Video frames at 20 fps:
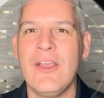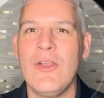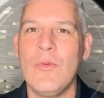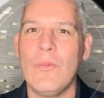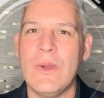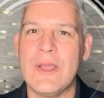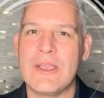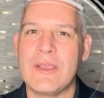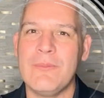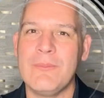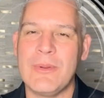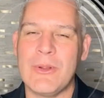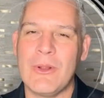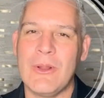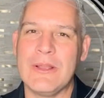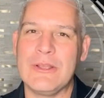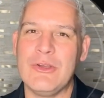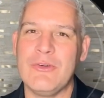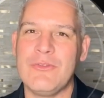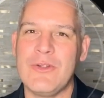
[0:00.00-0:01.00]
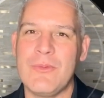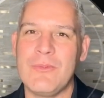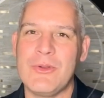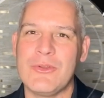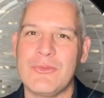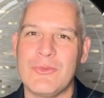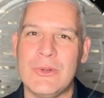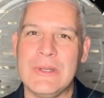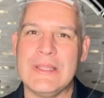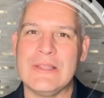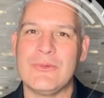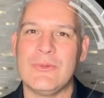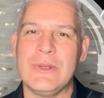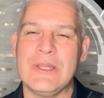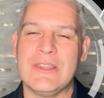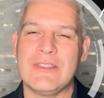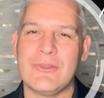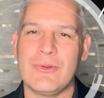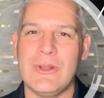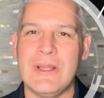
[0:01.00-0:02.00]
when comparing November
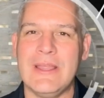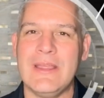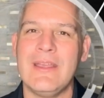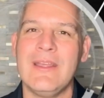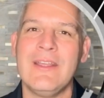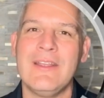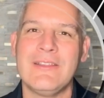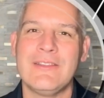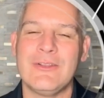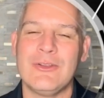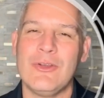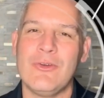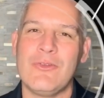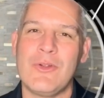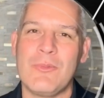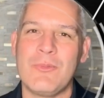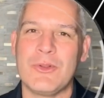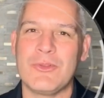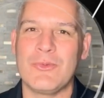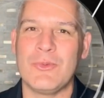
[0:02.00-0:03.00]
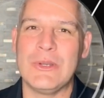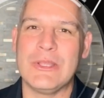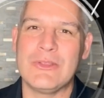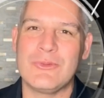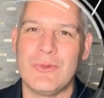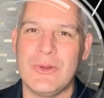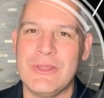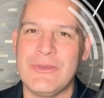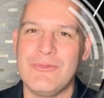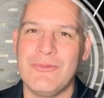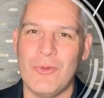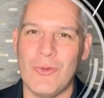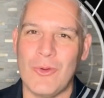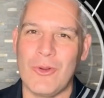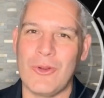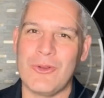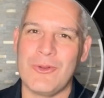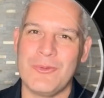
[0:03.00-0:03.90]
2023 to November 2024.